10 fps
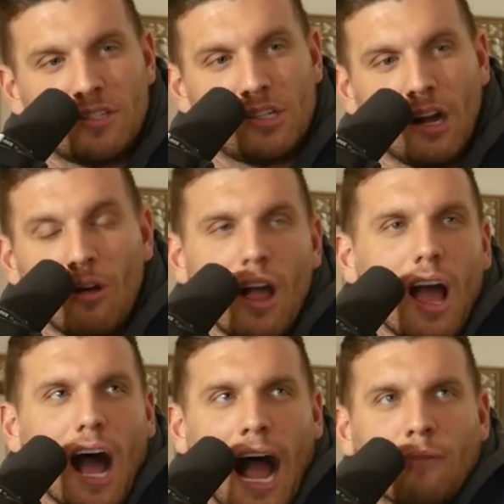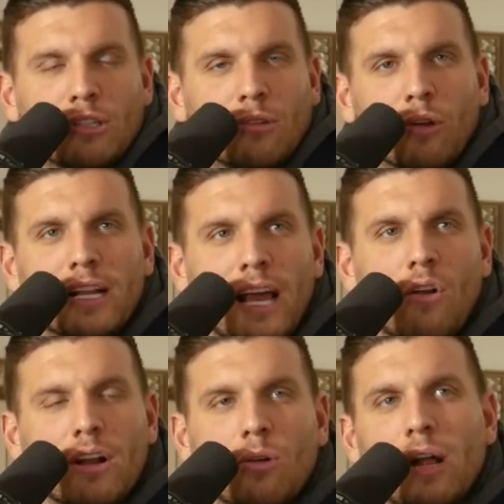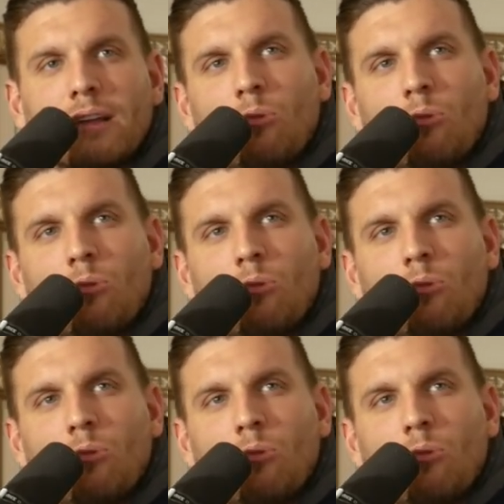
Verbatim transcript: So I was reading that article like,